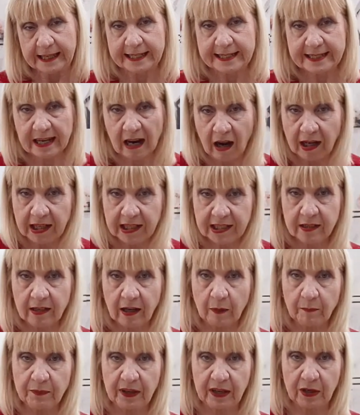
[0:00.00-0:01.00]
tighten
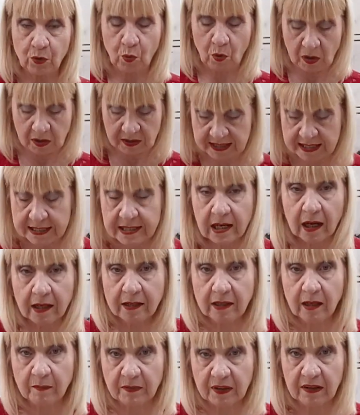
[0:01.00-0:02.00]
up their quads, they
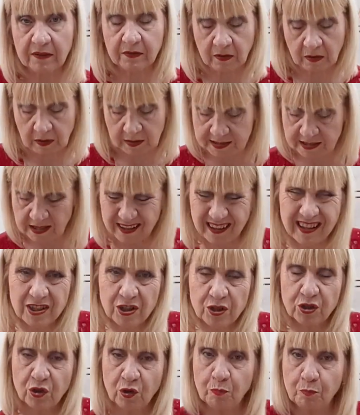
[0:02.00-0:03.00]
tighten up their thighs here. They
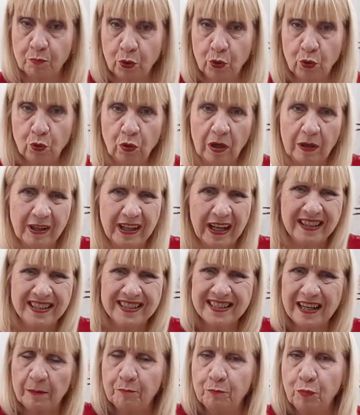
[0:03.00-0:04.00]
actually sort of pull up,
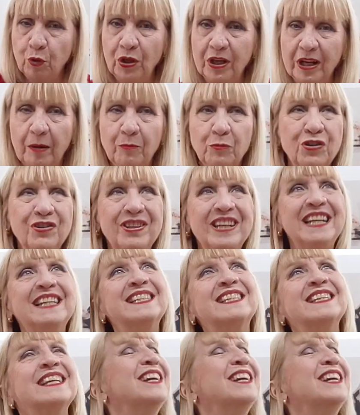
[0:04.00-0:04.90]
it's like pulling up your knees,